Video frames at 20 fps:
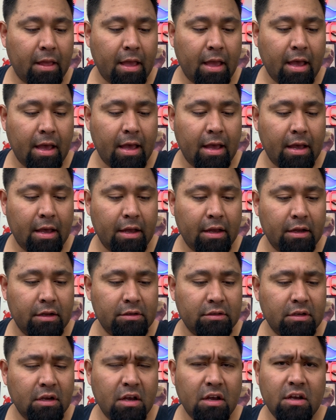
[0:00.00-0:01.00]

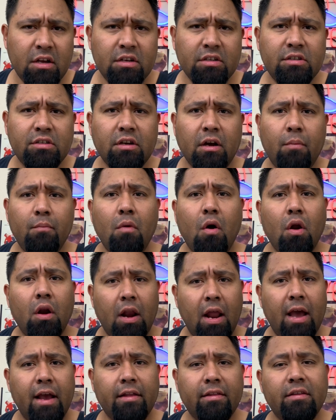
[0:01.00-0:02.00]
and some
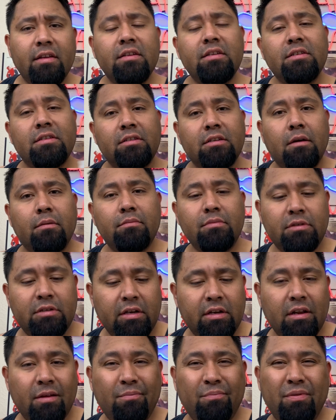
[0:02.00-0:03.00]
liked it, some
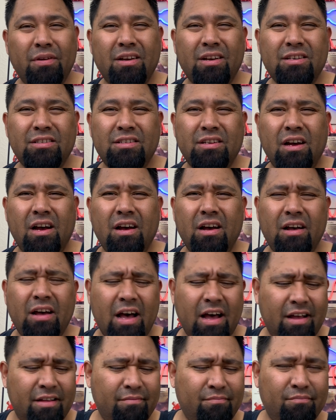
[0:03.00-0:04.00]
didn't, because
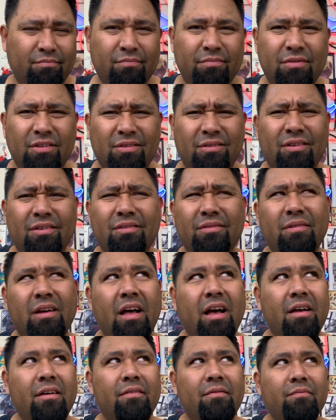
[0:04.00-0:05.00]
the
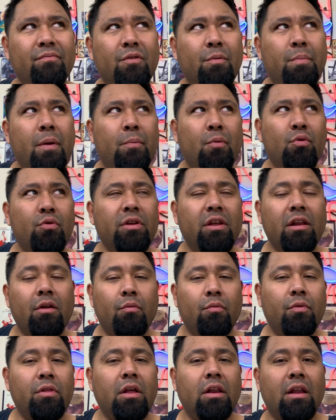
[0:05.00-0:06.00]
people who
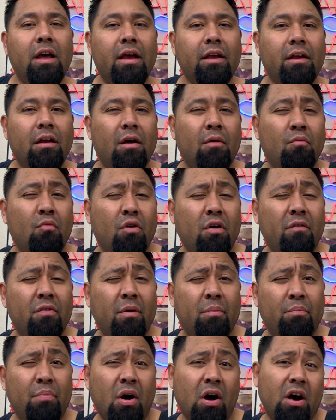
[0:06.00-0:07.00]
didn't really like it are more of the
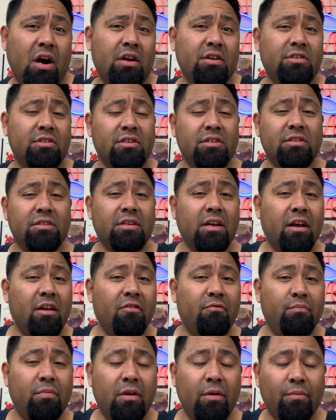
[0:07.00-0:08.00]
posture side
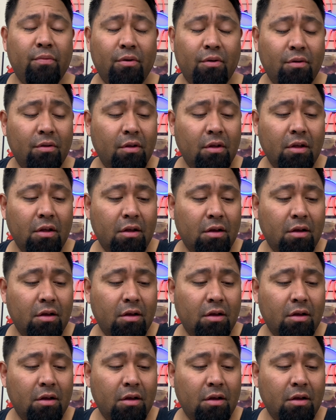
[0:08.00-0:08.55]
of people.